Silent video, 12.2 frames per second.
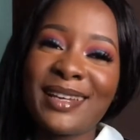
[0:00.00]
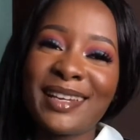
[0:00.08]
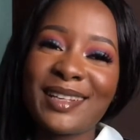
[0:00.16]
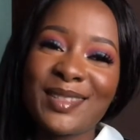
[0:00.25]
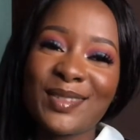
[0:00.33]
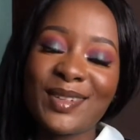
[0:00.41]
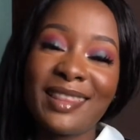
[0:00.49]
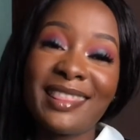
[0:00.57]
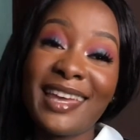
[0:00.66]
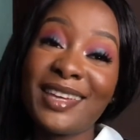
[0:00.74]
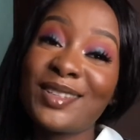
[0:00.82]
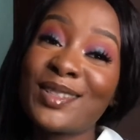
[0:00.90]
next one.
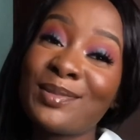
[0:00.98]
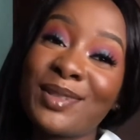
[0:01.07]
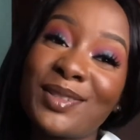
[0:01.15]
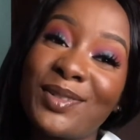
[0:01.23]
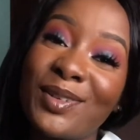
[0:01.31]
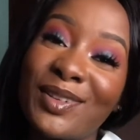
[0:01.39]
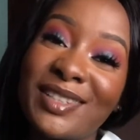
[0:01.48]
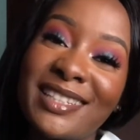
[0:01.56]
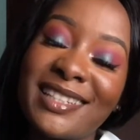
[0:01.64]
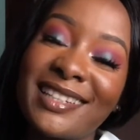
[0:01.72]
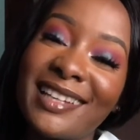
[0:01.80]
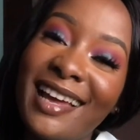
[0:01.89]
Thank you so much for watching.